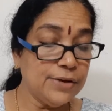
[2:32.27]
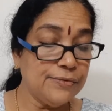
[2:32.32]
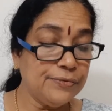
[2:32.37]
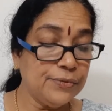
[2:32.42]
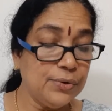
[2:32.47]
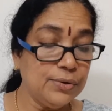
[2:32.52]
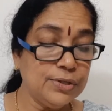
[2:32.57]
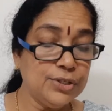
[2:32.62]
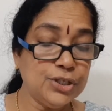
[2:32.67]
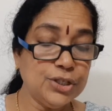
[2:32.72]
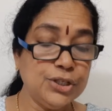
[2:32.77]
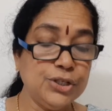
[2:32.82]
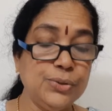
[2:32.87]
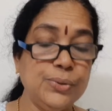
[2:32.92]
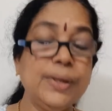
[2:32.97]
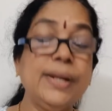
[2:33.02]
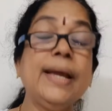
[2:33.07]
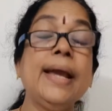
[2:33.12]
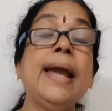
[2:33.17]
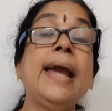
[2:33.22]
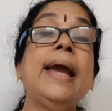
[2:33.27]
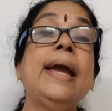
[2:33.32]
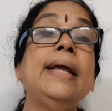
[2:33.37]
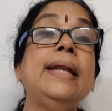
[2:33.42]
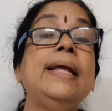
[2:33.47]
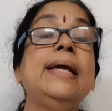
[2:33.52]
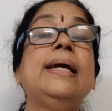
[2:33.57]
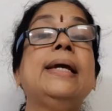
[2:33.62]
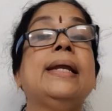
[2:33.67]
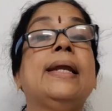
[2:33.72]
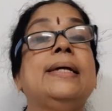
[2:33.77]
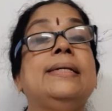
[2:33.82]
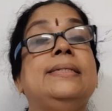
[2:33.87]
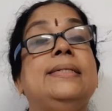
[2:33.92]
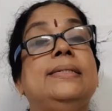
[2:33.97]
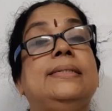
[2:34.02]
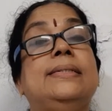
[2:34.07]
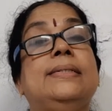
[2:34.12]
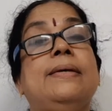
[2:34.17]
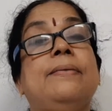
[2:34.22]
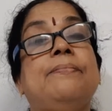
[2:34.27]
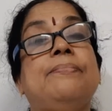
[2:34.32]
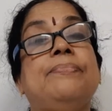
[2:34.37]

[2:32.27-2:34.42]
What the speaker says: of goods during any crisis.